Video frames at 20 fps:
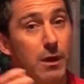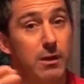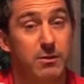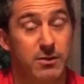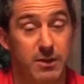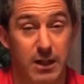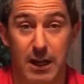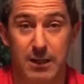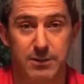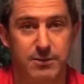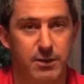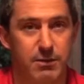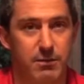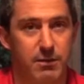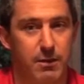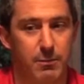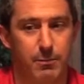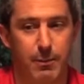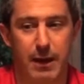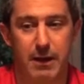So let's do the
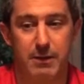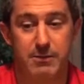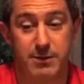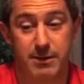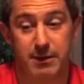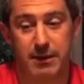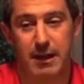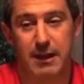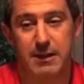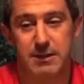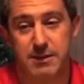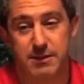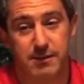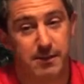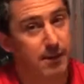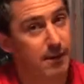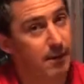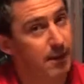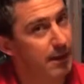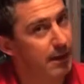comparison.
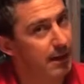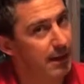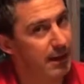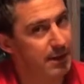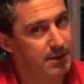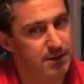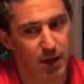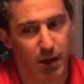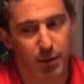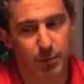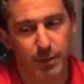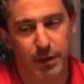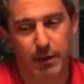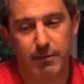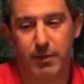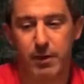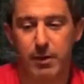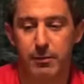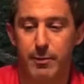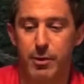Let's open up
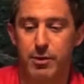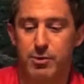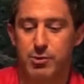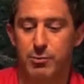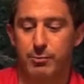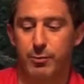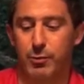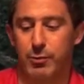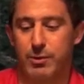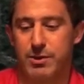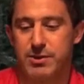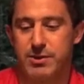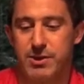the commercial boys.